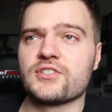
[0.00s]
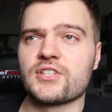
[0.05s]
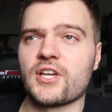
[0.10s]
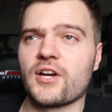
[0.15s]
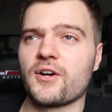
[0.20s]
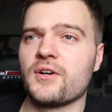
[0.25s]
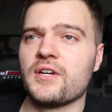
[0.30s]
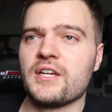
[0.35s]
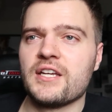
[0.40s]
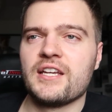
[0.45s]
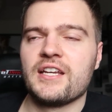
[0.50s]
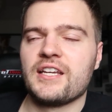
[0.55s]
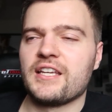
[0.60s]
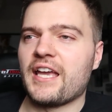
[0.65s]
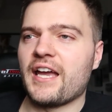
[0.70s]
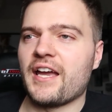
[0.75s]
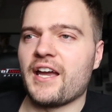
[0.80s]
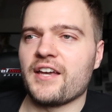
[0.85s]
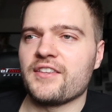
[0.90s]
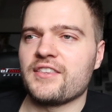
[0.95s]
So
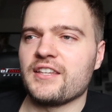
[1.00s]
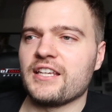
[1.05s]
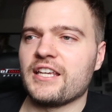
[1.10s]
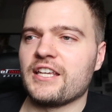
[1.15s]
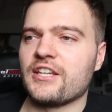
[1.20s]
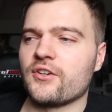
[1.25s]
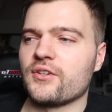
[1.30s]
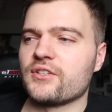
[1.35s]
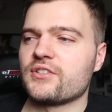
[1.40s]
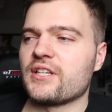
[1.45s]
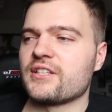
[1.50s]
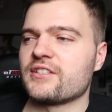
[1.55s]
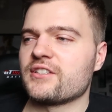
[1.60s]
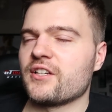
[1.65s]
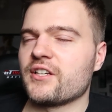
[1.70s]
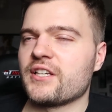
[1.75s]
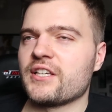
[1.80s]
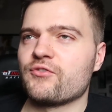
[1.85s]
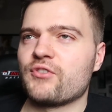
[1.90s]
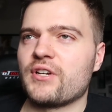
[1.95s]
I think it's
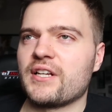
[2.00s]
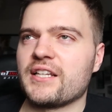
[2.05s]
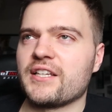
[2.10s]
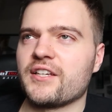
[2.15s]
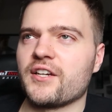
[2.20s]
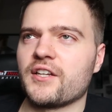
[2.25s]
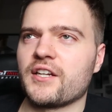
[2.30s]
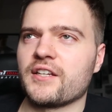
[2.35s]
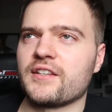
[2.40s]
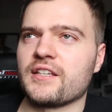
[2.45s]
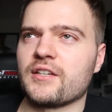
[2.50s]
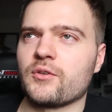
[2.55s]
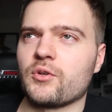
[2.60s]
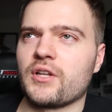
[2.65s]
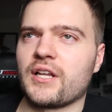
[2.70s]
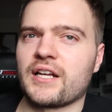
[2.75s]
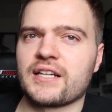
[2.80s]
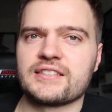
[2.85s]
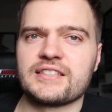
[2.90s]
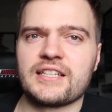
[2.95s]
looking really good. I think,
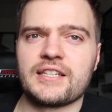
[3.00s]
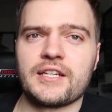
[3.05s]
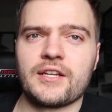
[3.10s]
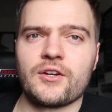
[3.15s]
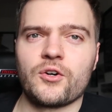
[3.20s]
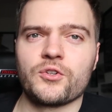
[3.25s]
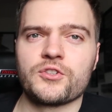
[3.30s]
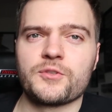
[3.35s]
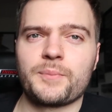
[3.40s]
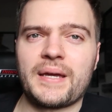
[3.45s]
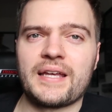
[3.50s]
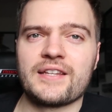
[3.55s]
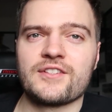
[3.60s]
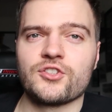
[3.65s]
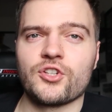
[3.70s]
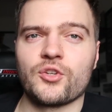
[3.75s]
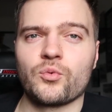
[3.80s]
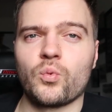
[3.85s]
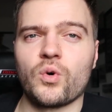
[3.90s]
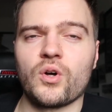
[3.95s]
like I said, it all
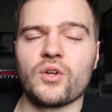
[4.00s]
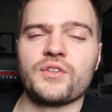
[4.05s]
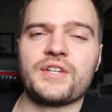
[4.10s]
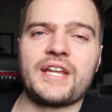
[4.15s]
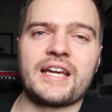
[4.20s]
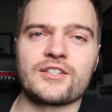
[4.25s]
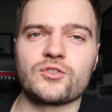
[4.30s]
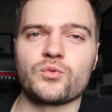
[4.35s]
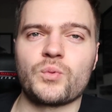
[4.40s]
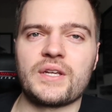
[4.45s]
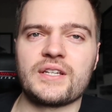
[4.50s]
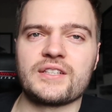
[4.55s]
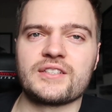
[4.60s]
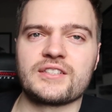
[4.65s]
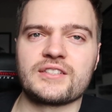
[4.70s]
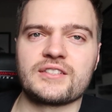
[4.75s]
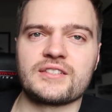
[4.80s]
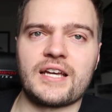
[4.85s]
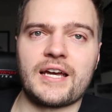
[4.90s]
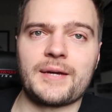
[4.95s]
depends on what next
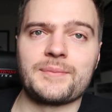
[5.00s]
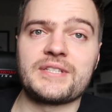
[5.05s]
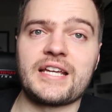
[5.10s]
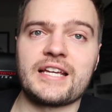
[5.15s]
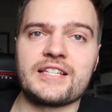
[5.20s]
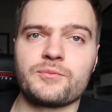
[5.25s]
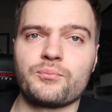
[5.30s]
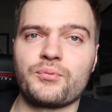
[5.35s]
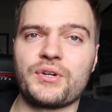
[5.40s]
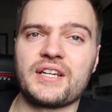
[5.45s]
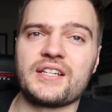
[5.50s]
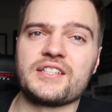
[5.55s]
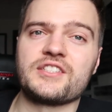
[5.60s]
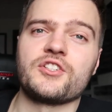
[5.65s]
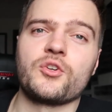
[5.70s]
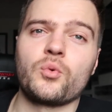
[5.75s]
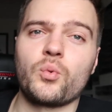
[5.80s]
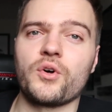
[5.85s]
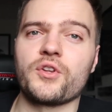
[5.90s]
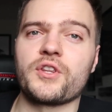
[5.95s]
week's test
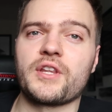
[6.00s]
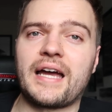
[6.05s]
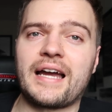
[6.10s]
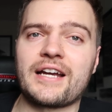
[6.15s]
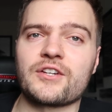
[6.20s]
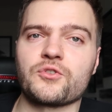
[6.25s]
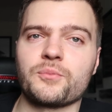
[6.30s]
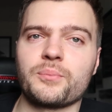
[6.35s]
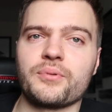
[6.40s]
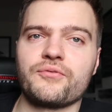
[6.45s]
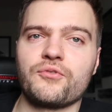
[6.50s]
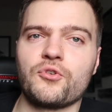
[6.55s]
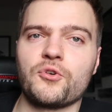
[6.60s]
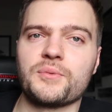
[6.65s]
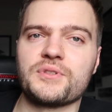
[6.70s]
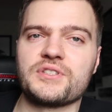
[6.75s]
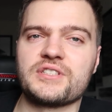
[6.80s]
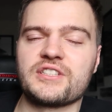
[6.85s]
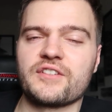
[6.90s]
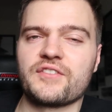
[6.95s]
brings. What the actual
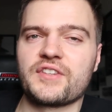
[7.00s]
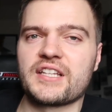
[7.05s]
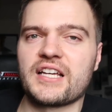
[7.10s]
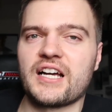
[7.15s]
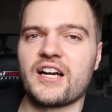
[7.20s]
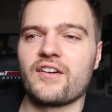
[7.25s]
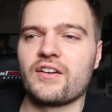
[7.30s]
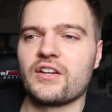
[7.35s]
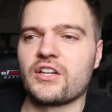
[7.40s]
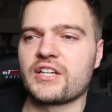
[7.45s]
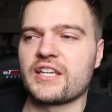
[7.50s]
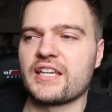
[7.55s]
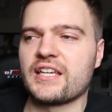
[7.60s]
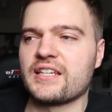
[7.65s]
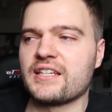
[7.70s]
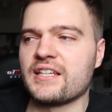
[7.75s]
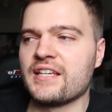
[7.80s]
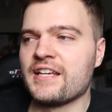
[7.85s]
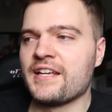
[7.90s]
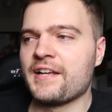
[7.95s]
performances of the car are
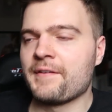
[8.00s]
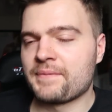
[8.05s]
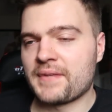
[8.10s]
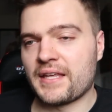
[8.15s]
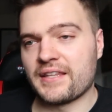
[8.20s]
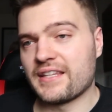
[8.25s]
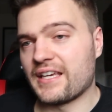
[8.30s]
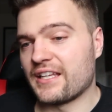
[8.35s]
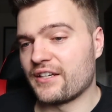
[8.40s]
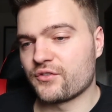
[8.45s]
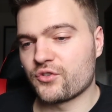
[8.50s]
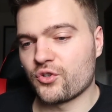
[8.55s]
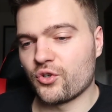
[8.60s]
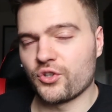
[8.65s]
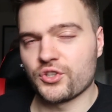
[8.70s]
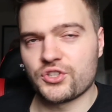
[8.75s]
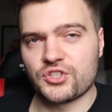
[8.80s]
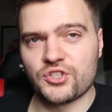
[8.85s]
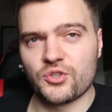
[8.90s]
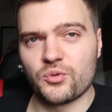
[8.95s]
looking, and then of
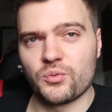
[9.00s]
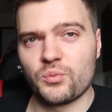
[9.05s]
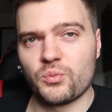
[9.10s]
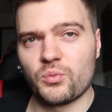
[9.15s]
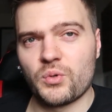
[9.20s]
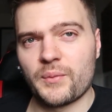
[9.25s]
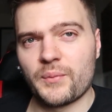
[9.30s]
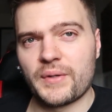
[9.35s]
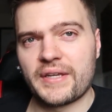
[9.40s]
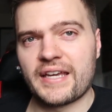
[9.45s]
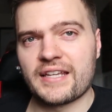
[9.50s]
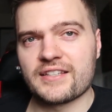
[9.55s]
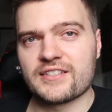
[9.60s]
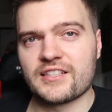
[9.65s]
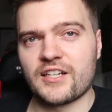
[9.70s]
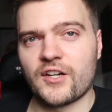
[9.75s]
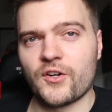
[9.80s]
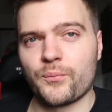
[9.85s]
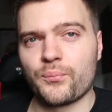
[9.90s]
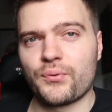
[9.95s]
course when we get
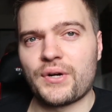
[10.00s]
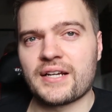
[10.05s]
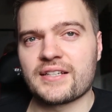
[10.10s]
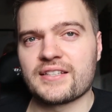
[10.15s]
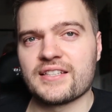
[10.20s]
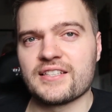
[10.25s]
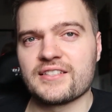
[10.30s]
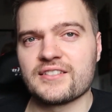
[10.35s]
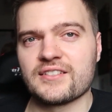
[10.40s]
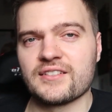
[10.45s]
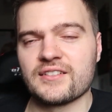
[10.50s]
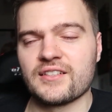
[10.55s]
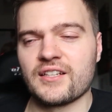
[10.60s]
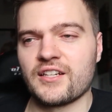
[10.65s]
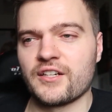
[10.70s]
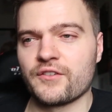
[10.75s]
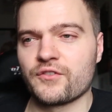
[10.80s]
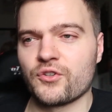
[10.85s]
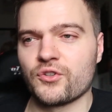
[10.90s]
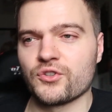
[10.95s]
to a lot of practice
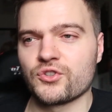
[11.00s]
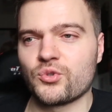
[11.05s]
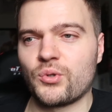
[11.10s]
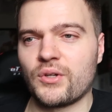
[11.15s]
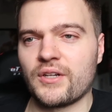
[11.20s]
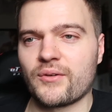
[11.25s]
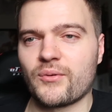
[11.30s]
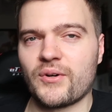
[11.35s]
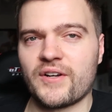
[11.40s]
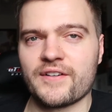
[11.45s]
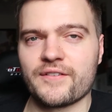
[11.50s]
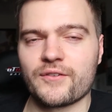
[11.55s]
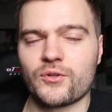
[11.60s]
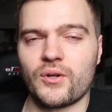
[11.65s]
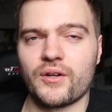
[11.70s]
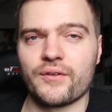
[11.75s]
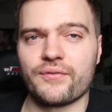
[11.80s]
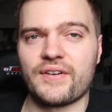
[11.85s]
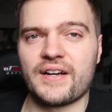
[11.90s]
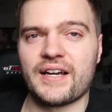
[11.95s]
and of course
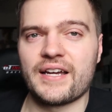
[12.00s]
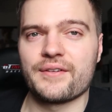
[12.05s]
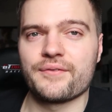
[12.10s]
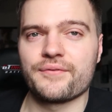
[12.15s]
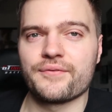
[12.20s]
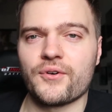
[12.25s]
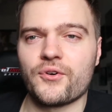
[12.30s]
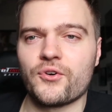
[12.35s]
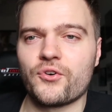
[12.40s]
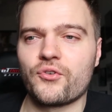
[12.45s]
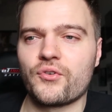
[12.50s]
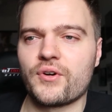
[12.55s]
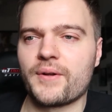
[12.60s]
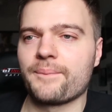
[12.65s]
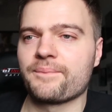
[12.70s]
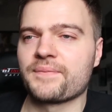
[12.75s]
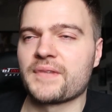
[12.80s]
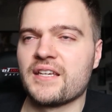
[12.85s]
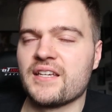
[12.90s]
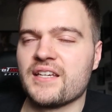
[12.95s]
qualifying
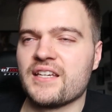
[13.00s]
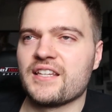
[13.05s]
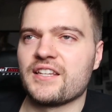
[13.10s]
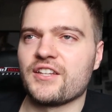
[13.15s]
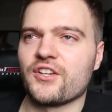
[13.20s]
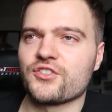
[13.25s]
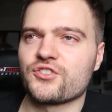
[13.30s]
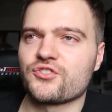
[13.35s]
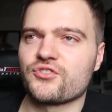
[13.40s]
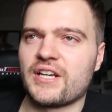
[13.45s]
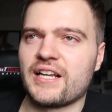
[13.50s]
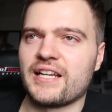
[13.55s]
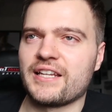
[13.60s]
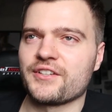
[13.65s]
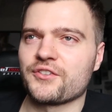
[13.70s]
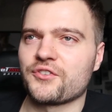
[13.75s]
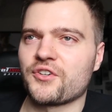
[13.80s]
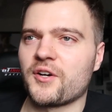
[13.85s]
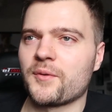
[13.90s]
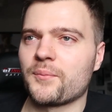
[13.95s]
for the
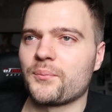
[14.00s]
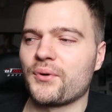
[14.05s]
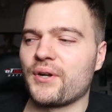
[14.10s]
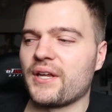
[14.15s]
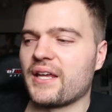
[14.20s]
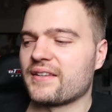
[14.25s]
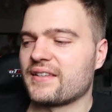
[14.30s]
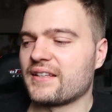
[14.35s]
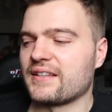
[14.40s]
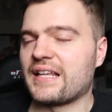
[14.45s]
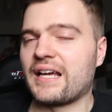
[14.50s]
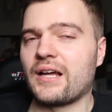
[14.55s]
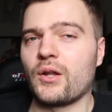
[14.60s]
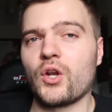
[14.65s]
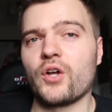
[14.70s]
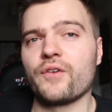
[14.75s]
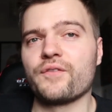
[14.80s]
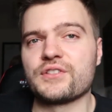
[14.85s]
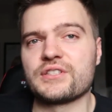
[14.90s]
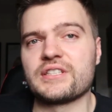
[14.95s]
Australian Grand Prix, I think that
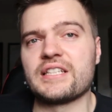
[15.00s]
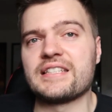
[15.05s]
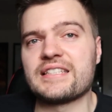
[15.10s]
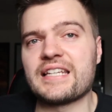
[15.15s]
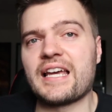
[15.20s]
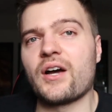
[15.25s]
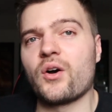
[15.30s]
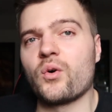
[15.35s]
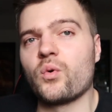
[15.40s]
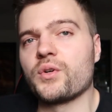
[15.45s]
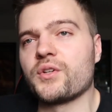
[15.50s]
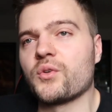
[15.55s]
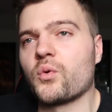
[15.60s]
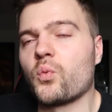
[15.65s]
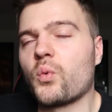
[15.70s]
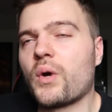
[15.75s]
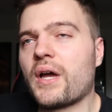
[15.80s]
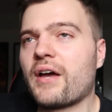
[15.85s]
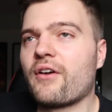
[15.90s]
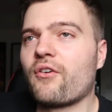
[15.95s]
will obviously tell
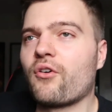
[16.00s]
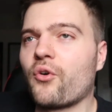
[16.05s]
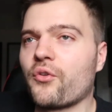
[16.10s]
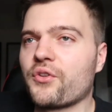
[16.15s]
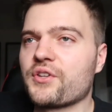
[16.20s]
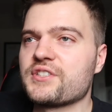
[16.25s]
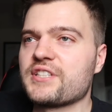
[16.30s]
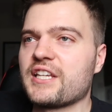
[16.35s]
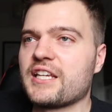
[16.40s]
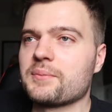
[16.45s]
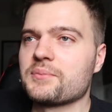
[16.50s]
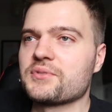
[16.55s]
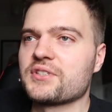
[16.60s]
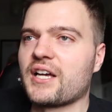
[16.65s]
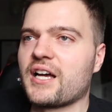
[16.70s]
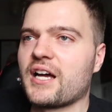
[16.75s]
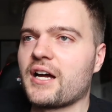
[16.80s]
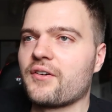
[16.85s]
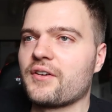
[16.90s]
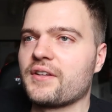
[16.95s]
where all the teams
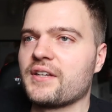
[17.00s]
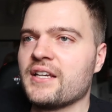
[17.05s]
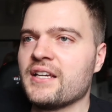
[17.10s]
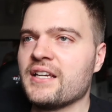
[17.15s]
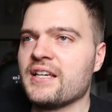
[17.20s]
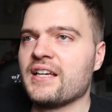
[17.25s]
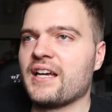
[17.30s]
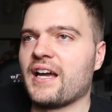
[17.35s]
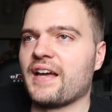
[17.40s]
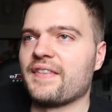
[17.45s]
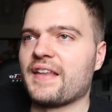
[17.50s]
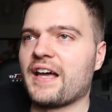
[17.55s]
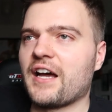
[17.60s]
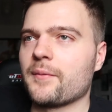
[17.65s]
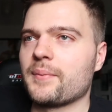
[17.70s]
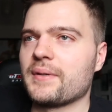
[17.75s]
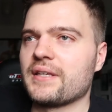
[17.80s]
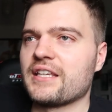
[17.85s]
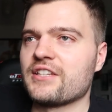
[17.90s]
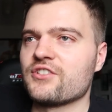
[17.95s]
are, and
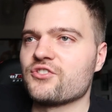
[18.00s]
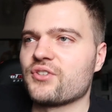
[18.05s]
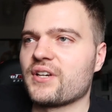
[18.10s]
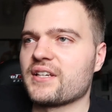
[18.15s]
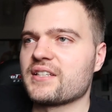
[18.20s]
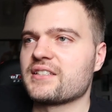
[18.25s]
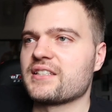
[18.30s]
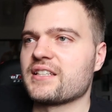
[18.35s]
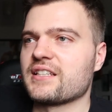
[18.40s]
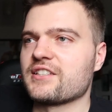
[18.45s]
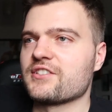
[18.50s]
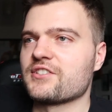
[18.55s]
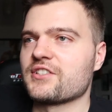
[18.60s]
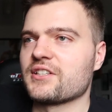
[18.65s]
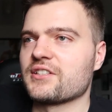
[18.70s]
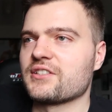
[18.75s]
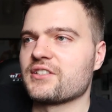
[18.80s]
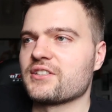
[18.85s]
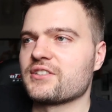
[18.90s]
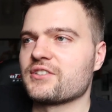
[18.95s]
that'll be interesting
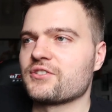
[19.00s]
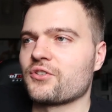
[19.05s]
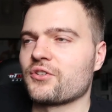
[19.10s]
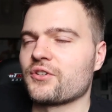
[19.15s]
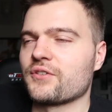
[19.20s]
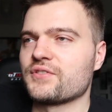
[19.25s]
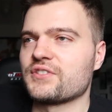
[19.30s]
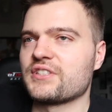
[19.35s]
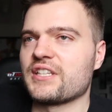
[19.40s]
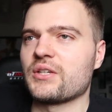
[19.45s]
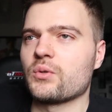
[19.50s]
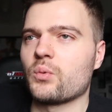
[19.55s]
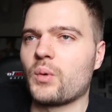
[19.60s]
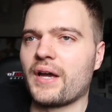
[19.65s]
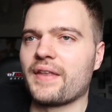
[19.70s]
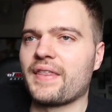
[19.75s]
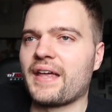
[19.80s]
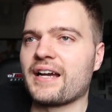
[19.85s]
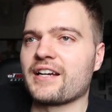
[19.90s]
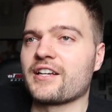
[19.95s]
to sort of see
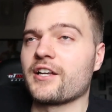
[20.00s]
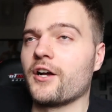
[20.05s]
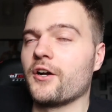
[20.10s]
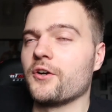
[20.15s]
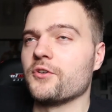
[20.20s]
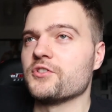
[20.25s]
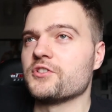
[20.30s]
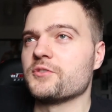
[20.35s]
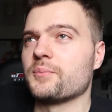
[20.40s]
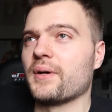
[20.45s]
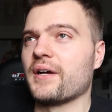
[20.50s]
where that goes.